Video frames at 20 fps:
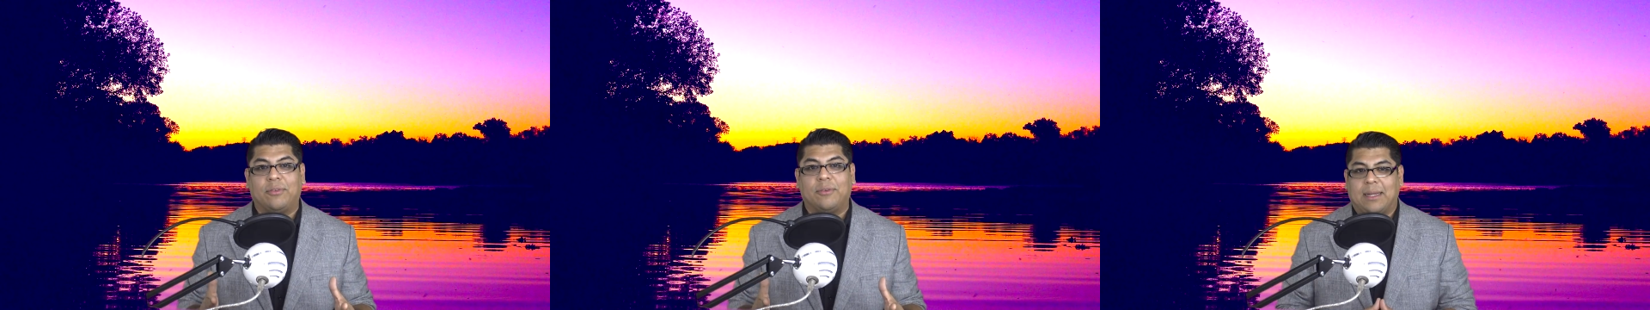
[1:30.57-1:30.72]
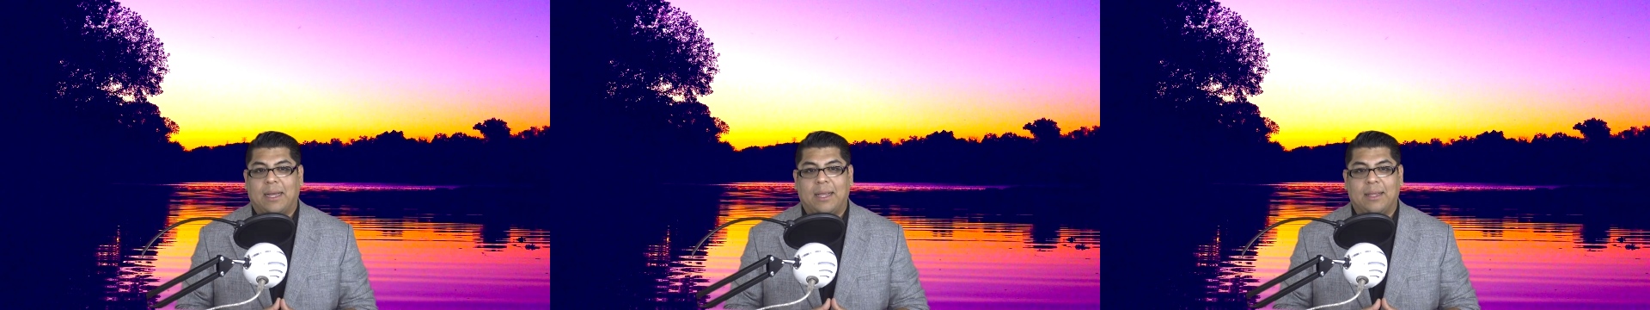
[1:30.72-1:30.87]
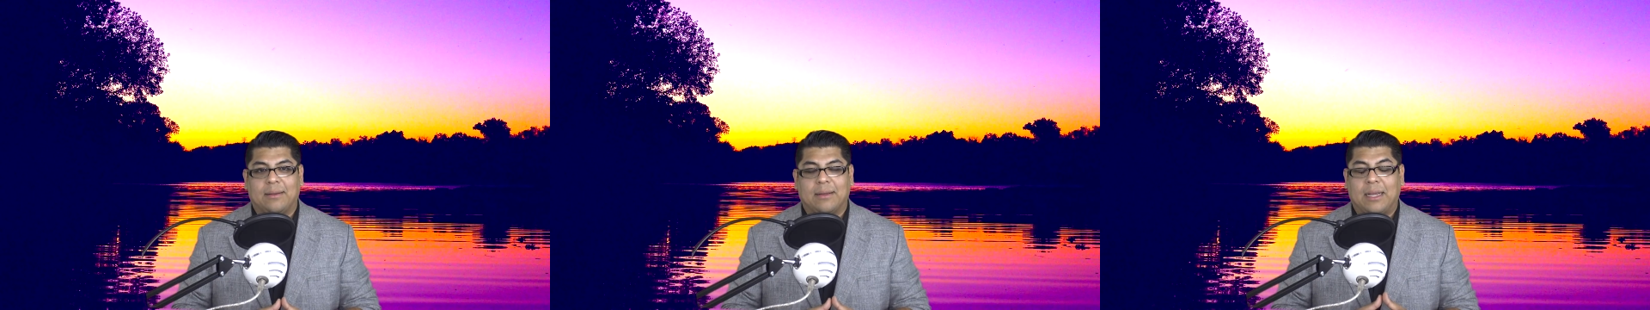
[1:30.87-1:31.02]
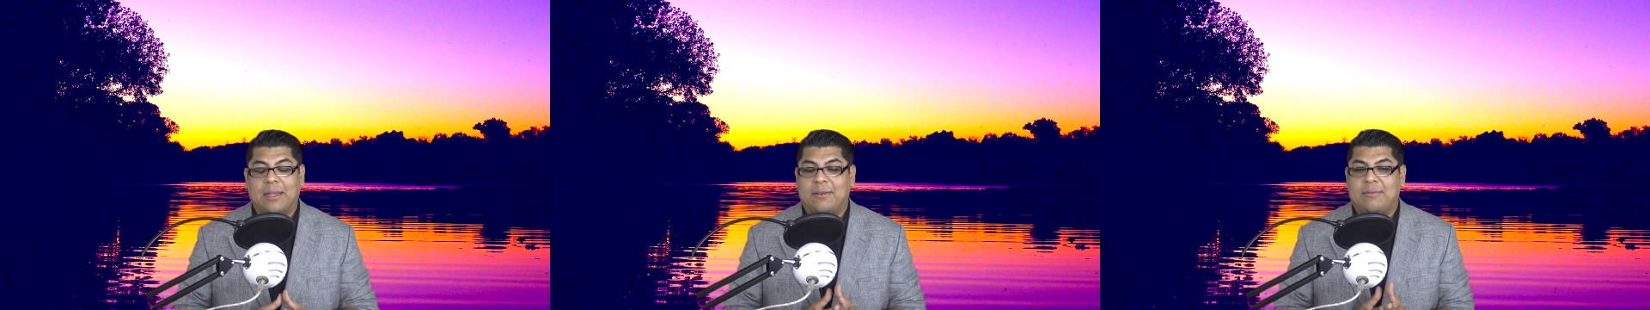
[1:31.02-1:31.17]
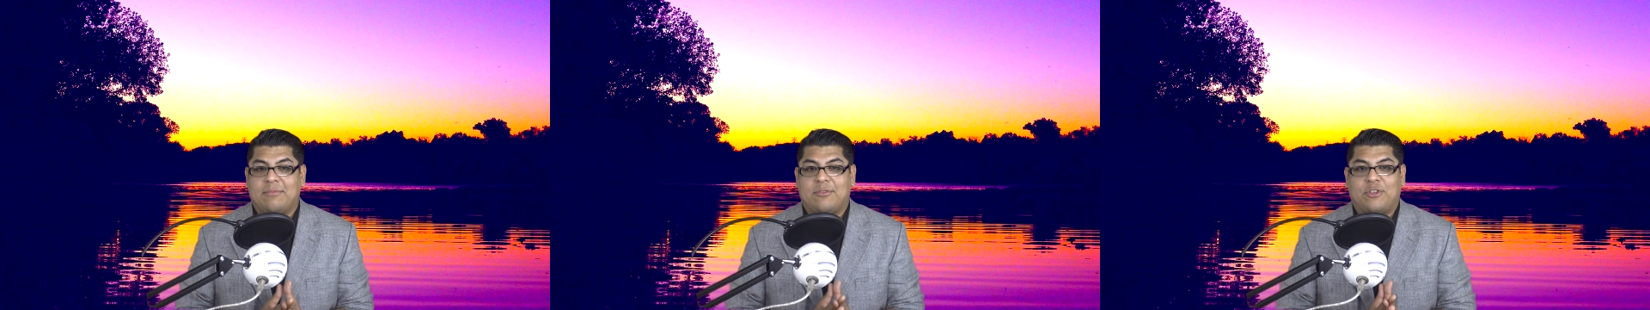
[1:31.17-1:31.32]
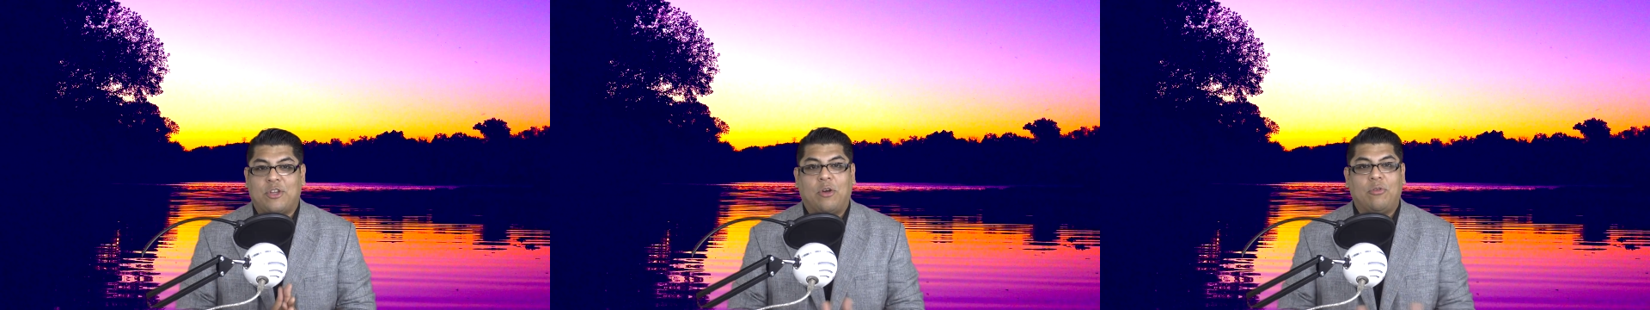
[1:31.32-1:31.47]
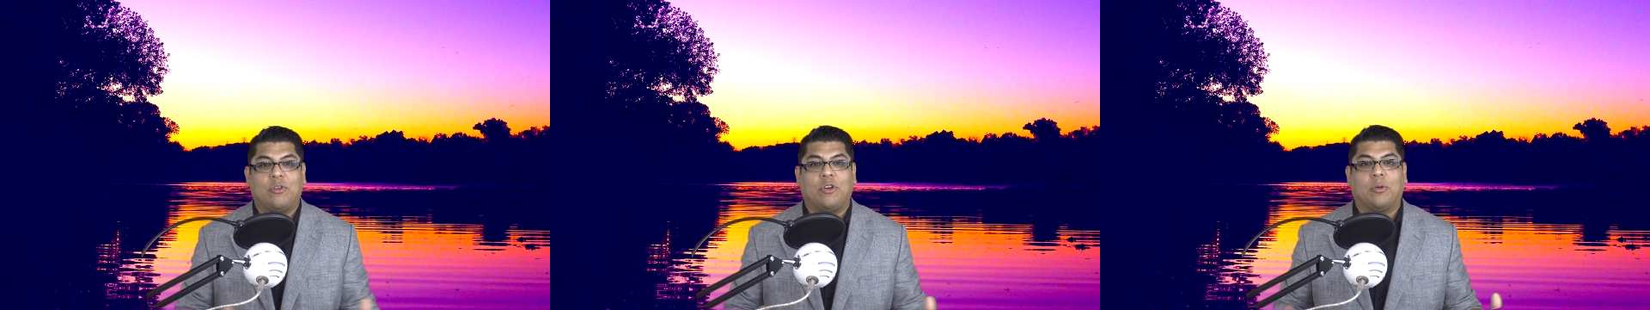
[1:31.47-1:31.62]
I
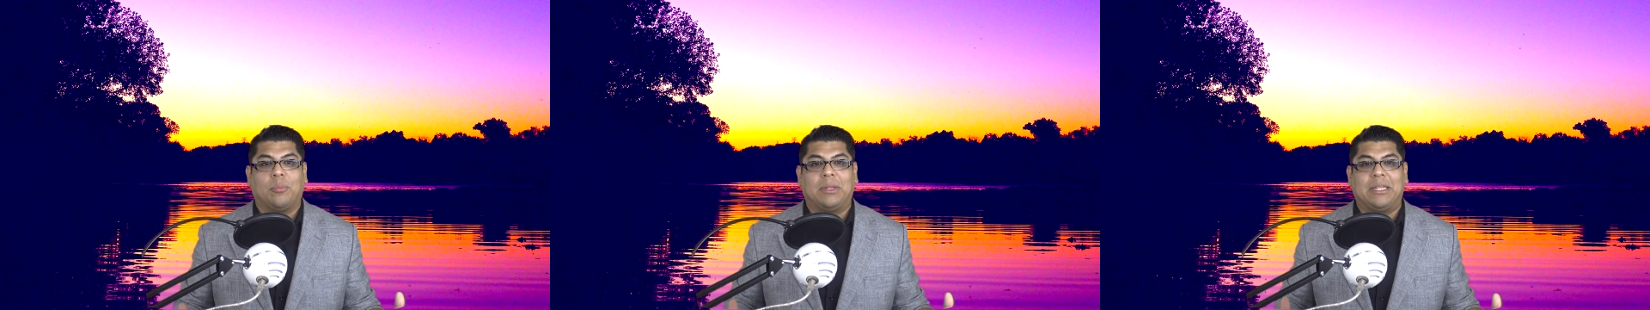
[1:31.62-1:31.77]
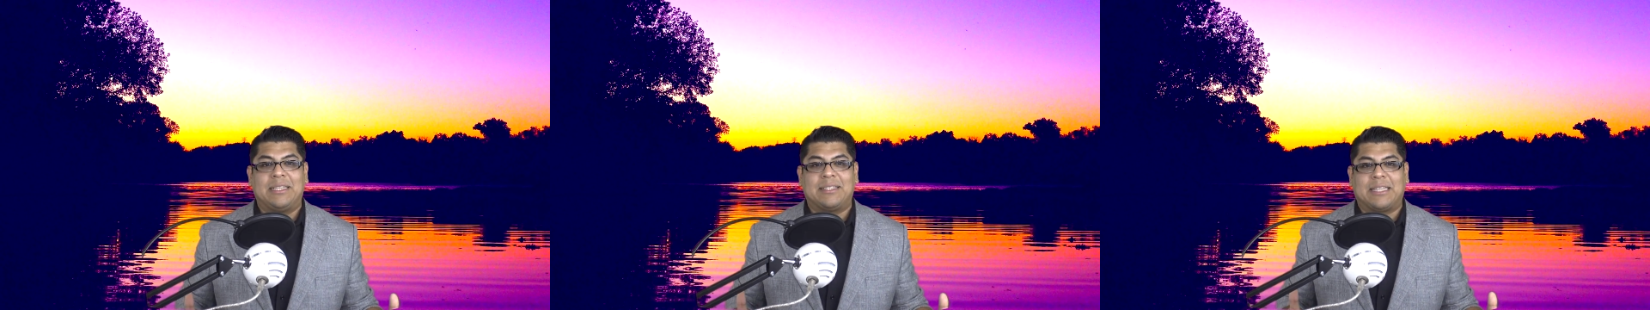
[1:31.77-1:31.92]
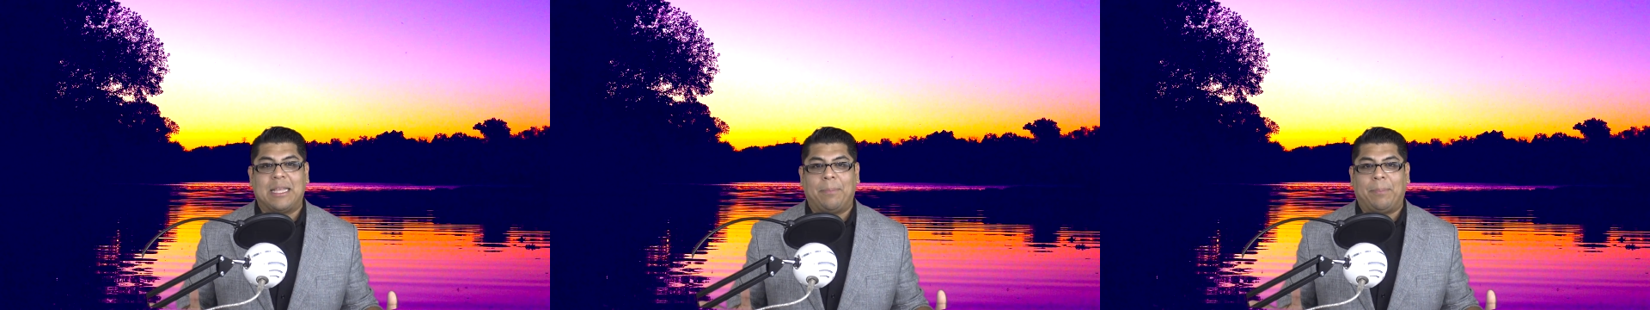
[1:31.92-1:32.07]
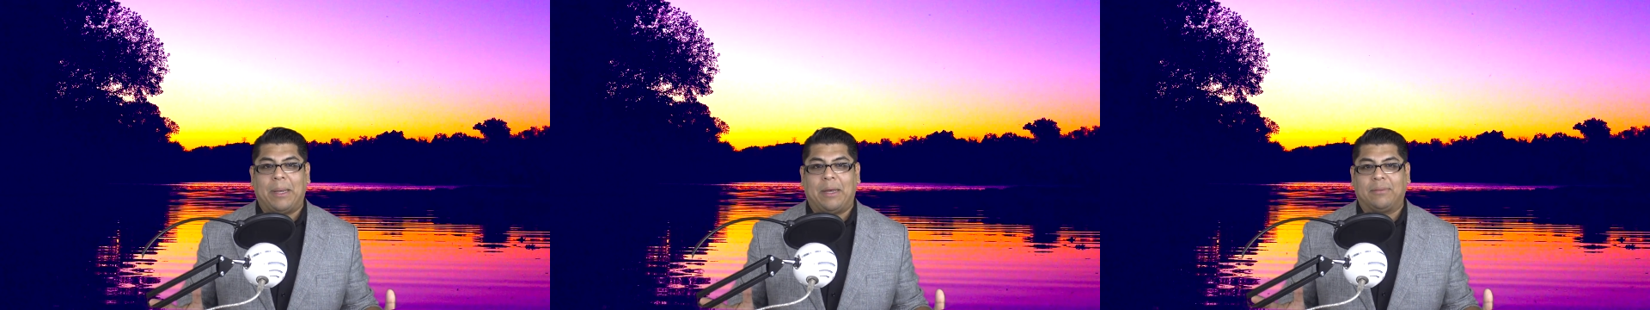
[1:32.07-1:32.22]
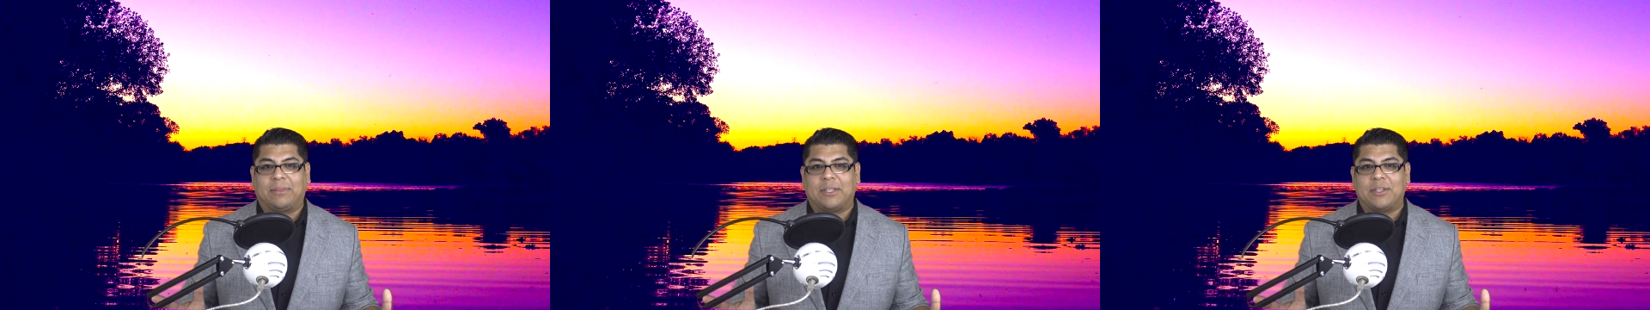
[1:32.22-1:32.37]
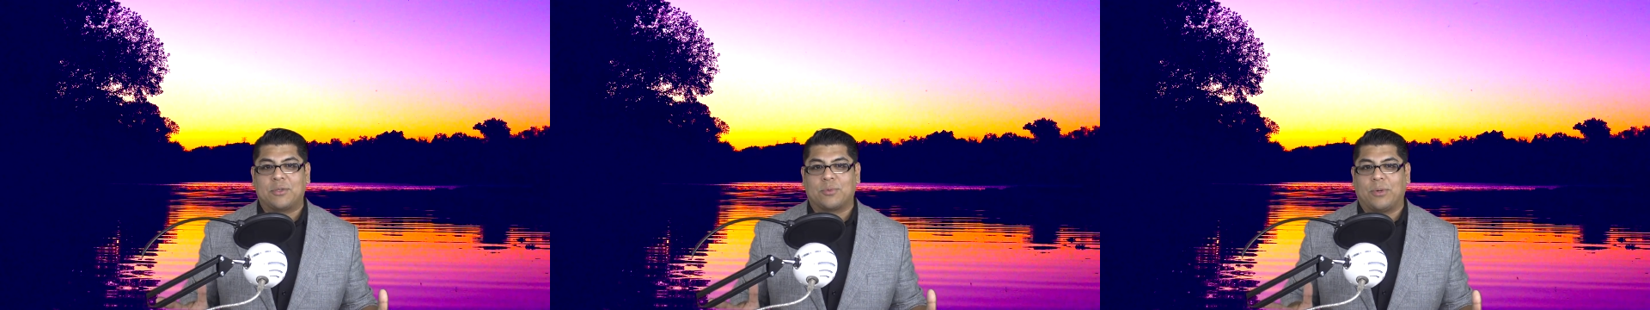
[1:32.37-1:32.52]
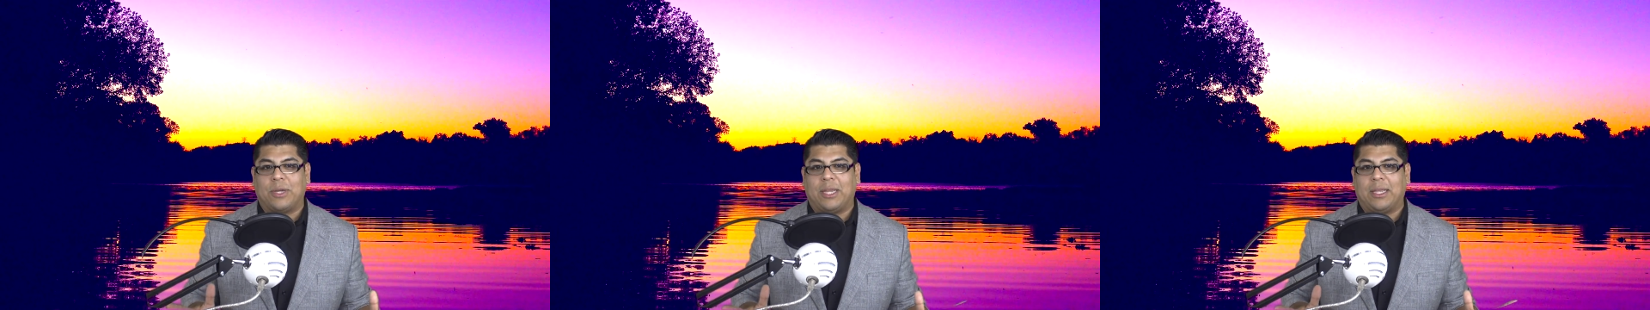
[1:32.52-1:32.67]
don't normally step out
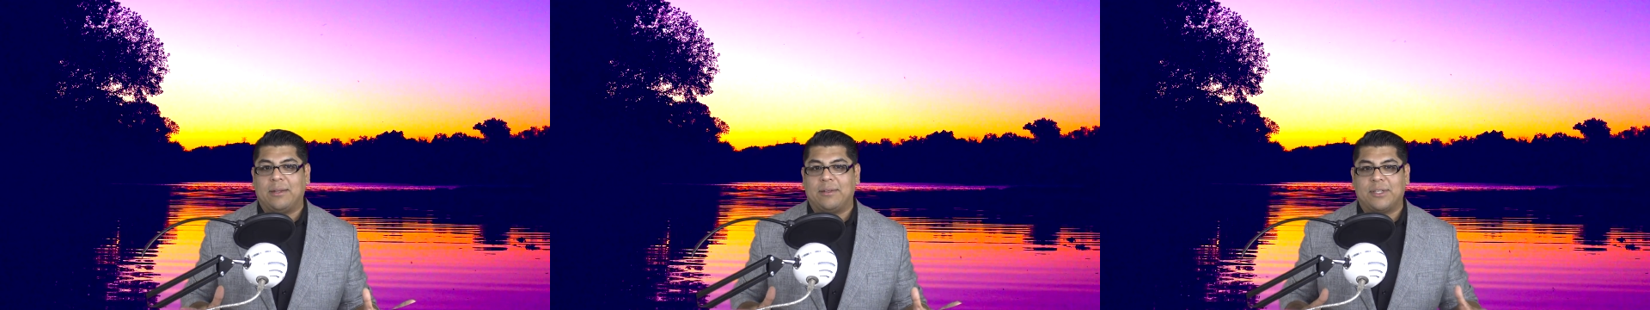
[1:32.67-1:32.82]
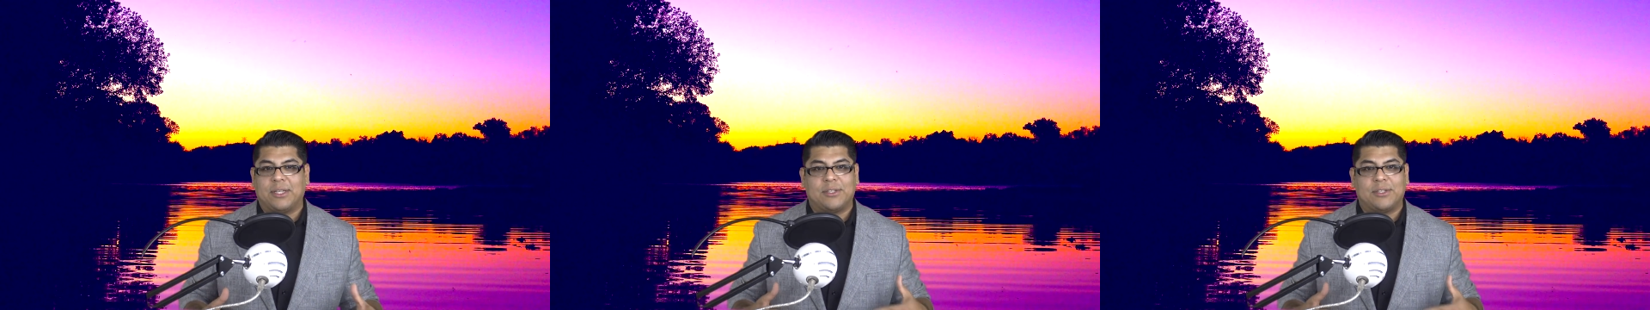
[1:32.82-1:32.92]
this way and